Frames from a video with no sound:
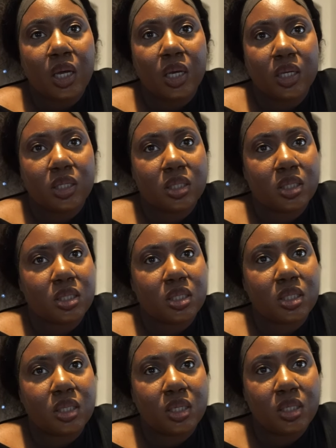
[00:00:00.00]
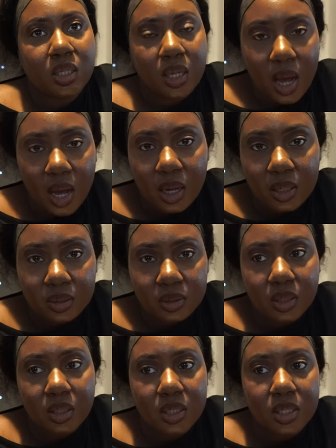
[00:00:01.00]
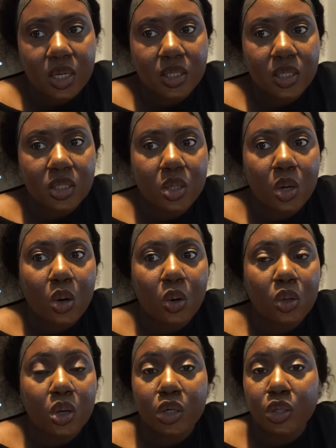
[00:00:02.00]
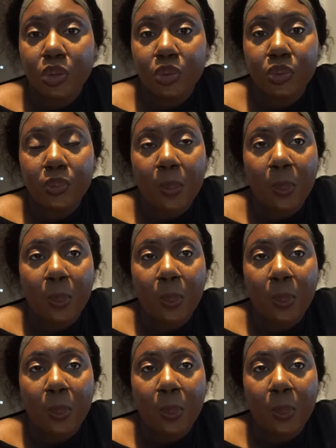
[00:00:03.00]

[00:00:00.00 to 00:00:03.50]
It's it's a lot and it takes its toll on you